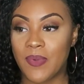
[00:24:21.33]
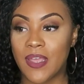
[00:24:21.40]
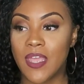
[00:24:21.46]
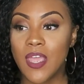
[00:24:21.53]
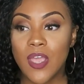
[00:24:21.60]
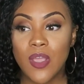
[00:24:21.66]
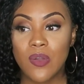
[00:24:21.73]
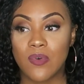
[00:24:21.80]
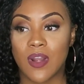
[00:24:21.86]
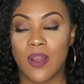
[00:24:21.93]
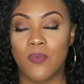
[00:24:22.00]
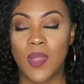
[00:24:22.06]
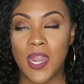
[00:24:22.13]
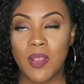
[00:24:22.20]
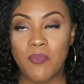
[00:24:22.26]
But with
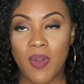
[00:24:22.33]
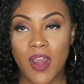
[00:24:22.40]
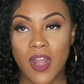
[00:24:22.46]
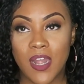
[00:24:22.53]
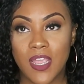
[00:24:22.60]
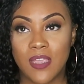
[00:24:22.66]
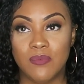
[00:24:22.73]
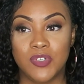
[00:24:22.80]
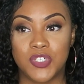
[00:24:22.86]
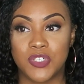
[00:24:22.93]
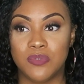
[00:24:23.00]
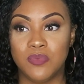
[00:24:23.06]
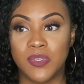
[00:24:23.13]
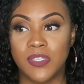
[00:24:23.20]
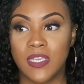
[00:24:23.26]
our wedding party, it was
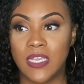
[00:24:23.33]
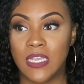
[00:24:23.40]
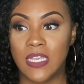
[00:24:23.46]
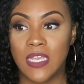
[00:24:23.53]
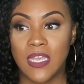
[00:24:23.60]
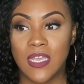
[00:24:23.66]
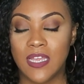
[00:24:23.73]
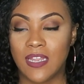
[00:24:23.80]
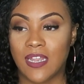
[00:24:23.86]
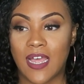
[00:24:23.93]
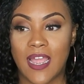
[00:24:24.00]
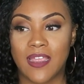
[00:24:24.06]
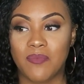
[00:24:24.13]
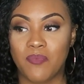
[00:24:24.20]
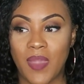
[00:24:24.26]
just really
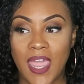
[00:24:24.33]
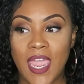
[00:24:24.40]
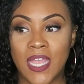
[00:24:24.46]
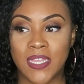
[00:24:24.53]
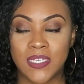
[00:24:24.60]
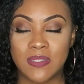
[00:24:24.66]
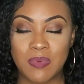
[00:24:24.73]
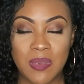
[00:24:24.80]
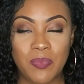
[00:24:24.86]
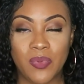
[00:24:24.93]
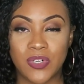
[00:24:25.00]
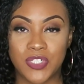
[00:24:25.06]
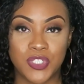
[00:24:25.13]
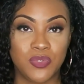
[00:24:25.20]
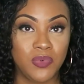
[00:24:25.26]
like, man, these people
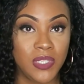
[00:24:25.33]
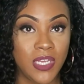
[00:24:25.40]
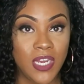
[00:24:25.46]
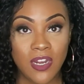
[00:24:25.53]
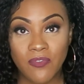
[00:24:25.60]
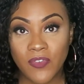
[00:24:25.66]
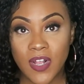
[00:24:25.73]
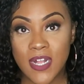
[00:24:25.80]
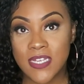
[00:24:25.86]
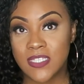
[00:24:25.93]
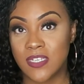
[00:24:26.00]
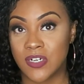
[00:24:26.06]
are just really here for us.